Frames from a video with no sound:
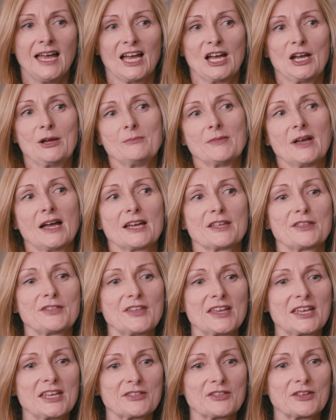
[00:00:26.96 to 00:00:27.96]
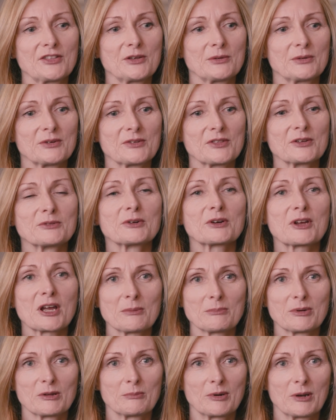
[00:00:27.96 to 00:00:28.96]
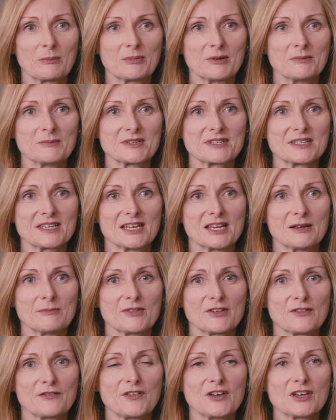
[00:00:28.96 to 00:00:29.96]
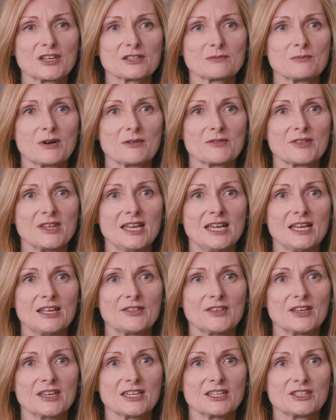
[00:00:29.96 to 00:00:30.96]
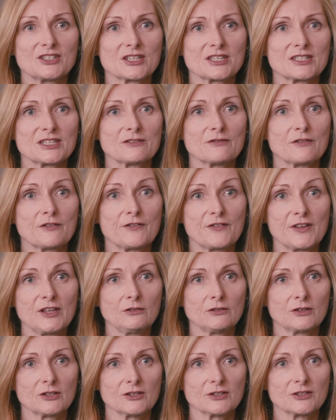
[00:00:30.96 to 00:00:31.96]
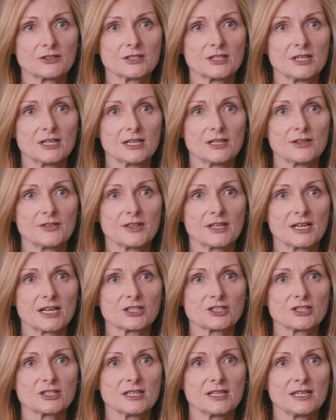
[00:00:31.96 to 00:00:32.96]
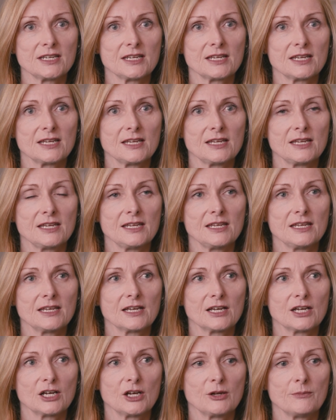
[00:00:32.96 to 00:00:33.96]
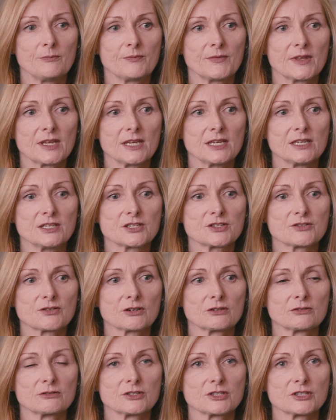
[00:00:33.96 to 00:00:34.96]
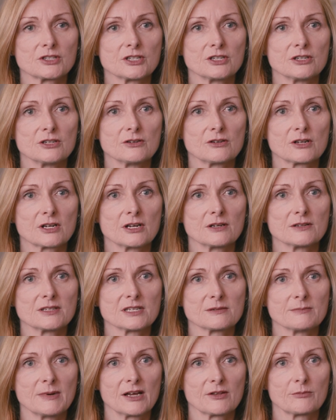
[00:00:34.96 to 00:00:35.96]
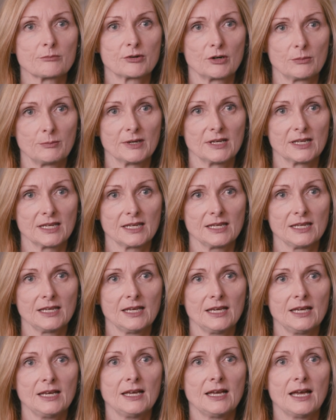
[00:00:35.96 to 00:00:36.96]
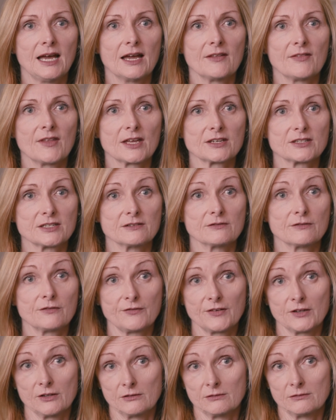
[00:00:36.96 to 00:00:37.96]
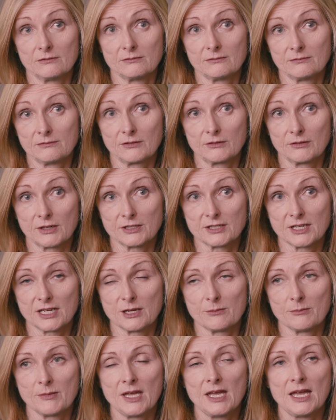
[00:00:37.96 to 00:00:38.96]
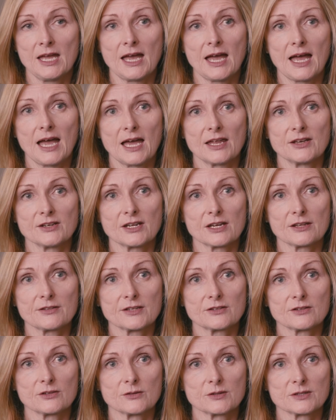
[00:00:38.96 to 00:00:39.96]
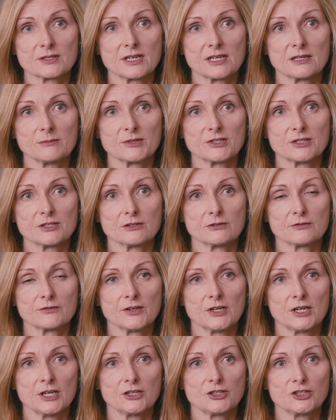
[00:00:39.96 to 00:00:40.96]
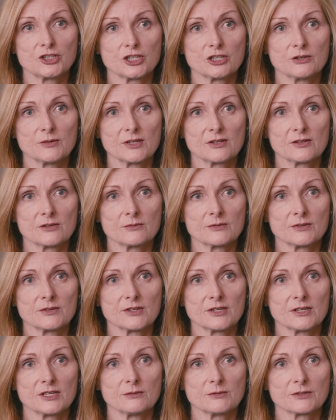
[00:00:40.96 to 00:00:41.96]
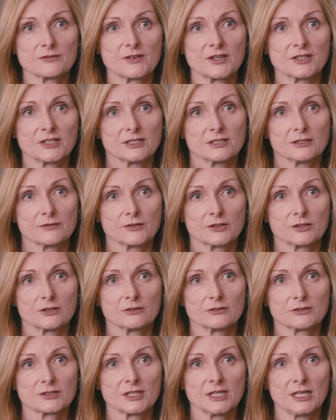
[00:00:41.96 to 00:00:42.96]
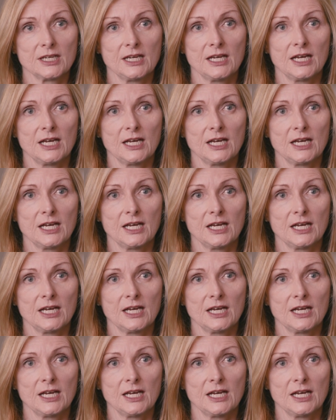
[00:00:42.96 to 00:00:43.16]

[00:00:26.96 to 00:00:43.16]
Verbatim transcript: Um, I think that there were, there were a couple of problems. Um, the first one, that it just didn't feel good, that actually he, um, he struggled to close his mouth properly, and that didn't feel great to him. And I think that there was an element of chewing that, that he was finding difficult.